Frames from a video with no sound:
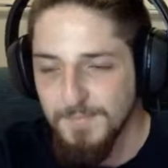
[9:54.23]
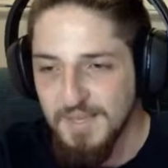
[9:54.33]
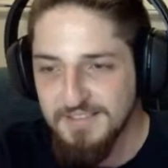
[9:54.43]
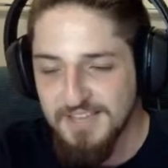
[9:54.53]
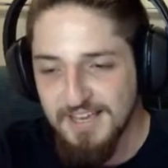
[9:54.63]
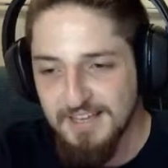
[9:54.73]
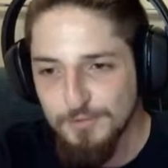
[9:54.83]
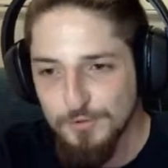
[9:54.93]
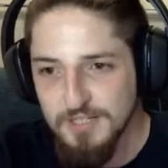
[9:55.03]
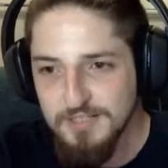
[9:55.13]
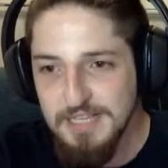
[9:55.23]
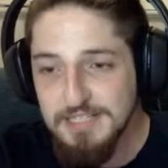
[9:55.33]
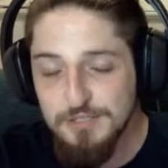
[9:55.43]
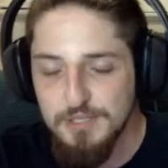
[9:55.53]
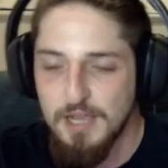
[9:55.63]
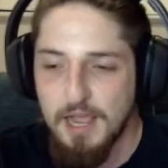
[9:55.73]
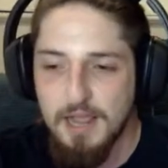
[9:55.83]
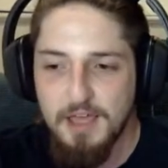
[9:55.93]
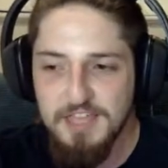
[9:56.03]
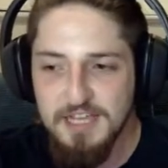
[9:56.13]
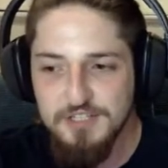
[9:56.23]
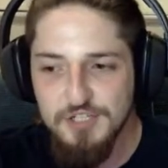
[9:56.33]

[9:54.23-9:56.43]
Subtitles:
Look, it's. I think